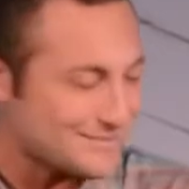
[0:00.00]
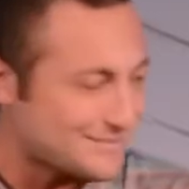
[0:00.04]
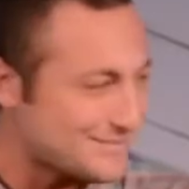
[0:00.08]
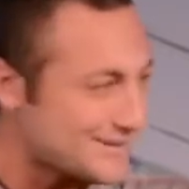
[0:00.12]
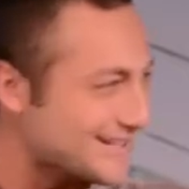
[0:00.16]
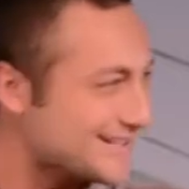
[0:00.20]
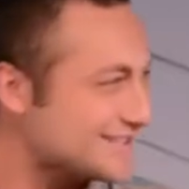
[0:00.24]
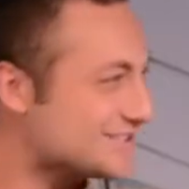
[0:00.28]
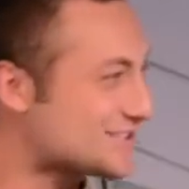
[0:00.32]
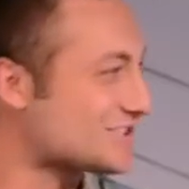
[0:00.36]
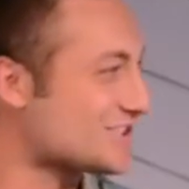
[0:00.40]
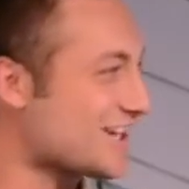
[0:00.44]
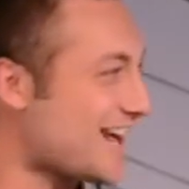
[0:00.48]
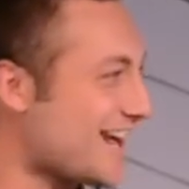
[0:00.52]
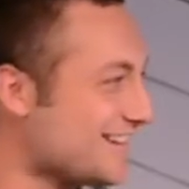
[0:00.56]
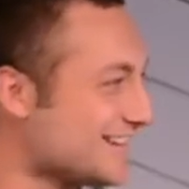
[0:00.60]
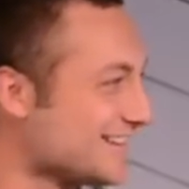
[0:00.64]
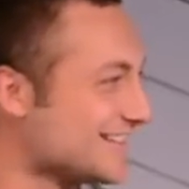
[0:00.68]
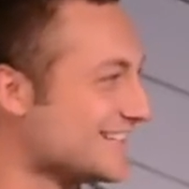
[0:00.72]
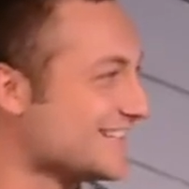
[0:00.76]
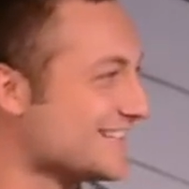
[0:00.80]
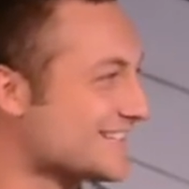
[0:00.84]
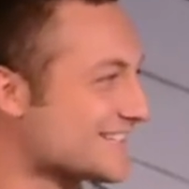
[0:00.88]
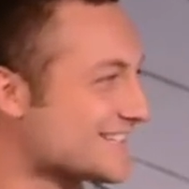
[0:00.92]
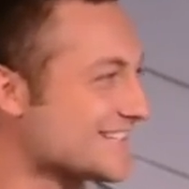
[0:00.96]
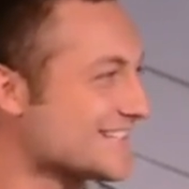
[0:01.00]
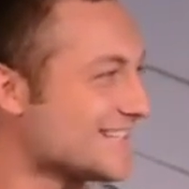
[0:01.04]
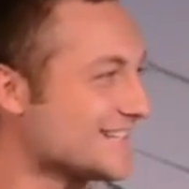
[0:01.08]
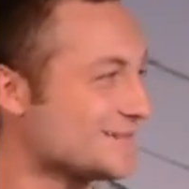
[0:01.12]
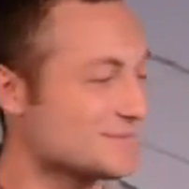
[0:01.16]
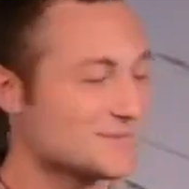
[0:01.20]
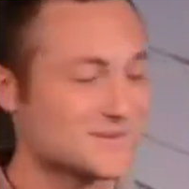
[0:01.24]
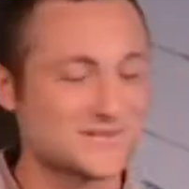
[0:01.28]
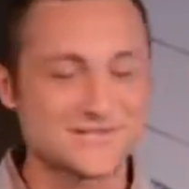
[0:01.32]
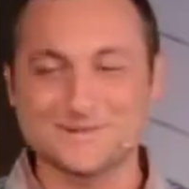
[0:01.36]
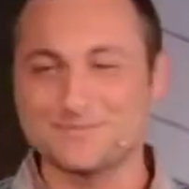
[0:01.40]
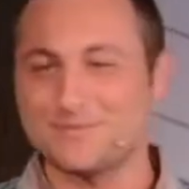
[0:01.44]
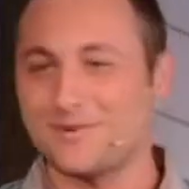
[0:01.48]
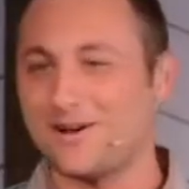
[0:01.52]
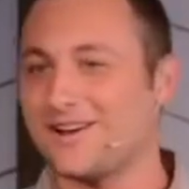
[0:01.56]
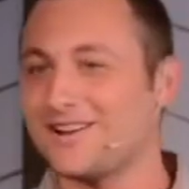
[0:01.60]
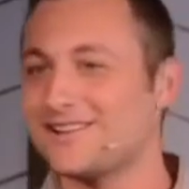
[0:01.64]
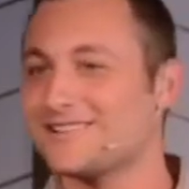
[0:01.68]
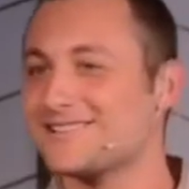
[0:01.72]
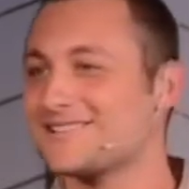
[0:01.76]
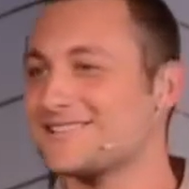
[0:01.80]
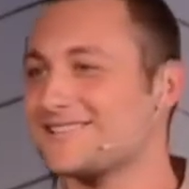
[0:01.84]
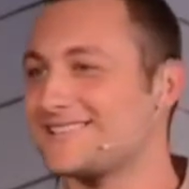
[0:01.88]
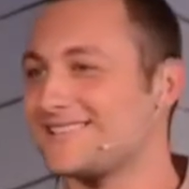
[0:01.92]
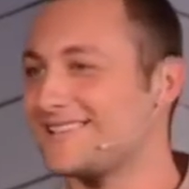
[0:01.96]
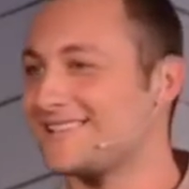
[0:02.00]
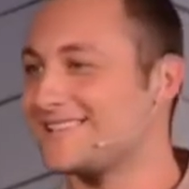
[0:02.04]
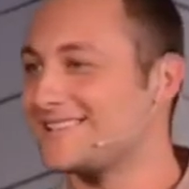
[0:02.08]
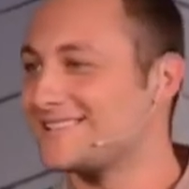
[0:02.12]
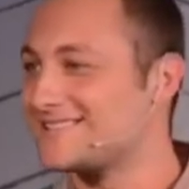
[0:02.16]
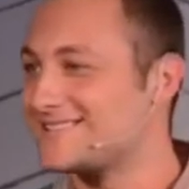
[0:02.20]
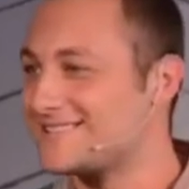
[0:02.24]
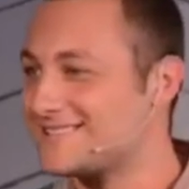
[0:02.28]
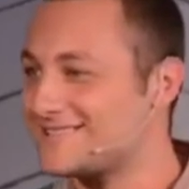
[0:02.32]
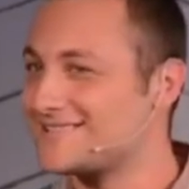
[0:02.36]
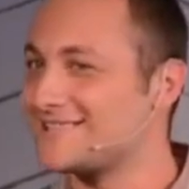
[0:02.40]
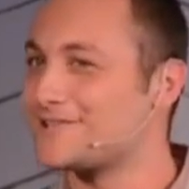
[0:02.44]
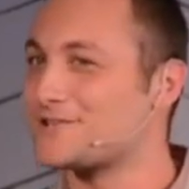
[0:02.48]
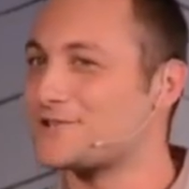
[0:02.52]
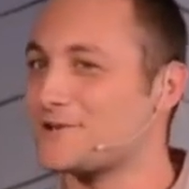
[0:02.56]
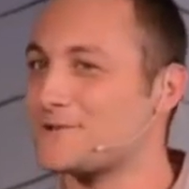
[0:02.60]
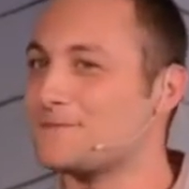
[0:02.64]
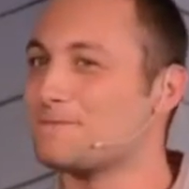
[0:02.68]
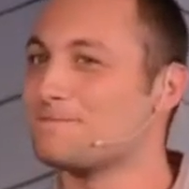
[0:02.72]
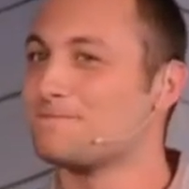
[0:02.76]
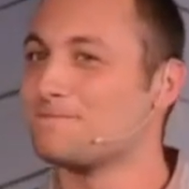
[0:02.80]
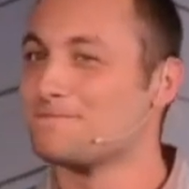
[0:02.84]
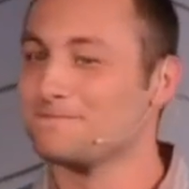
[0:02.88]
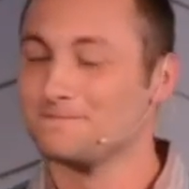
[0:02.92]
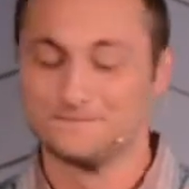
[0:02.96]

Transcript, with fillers: big challenge in response to his decision.